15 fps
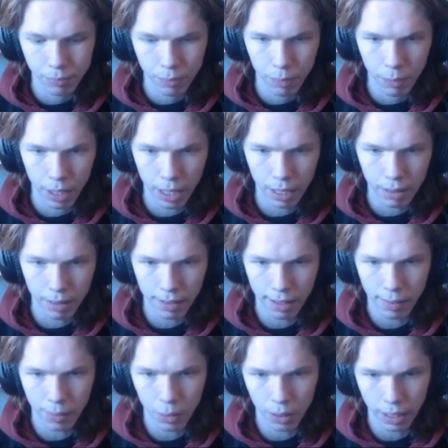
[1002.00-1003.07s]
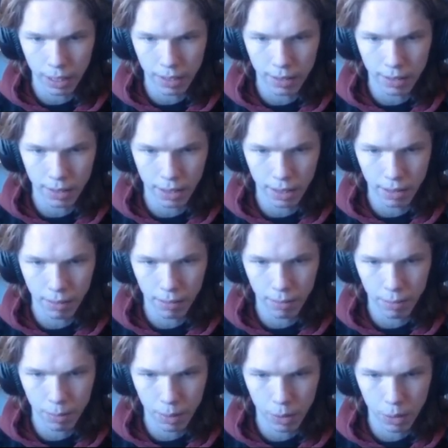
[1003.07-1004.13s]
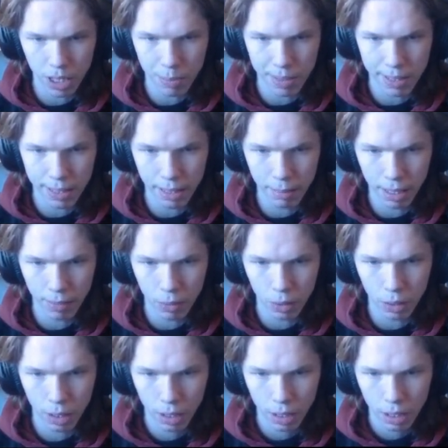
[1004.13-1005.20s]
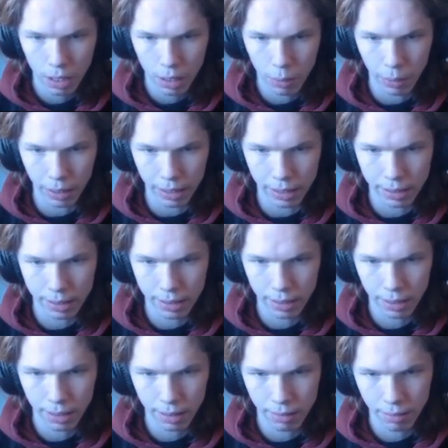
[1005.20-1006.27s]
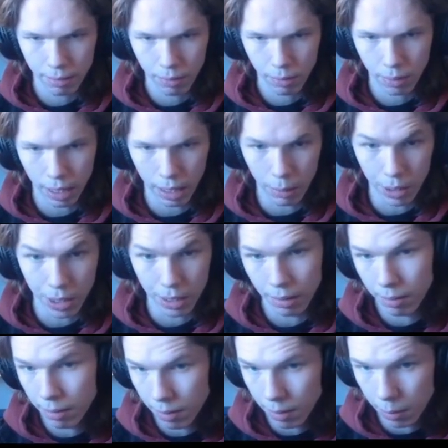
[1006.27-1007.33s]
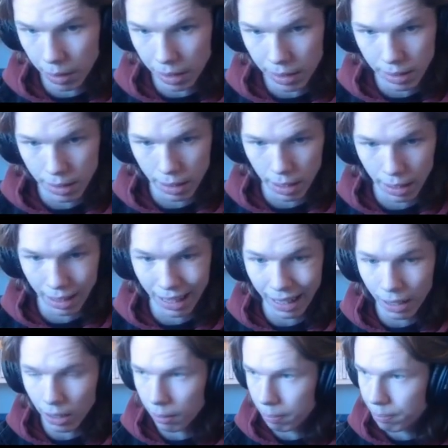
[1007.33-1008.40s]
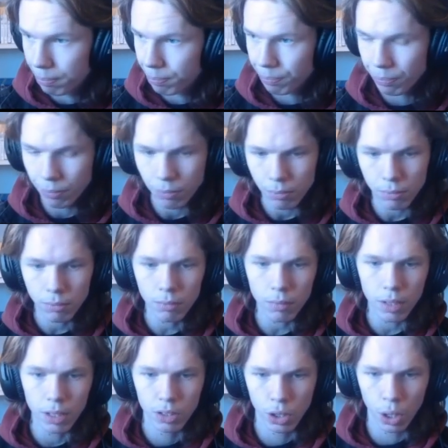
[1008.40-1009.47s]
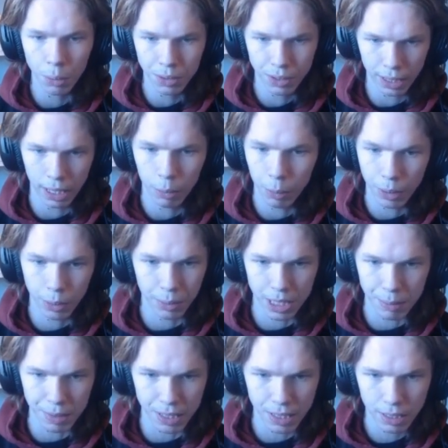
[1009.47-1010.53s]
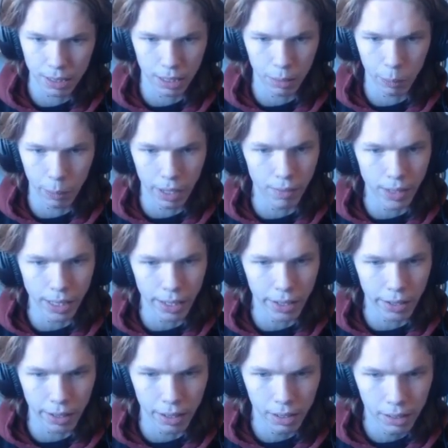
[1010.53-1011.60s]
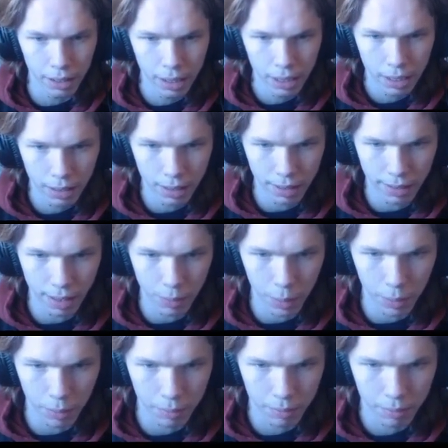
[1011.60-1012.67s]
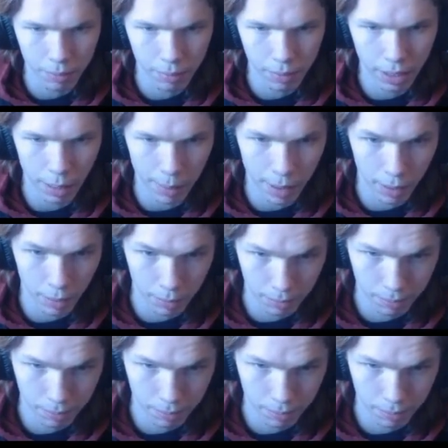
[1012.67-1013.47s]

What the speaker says: Yeah, this level is a Christmas themed level, released, which was released later to coincide with Christmas in whatever year this level came out.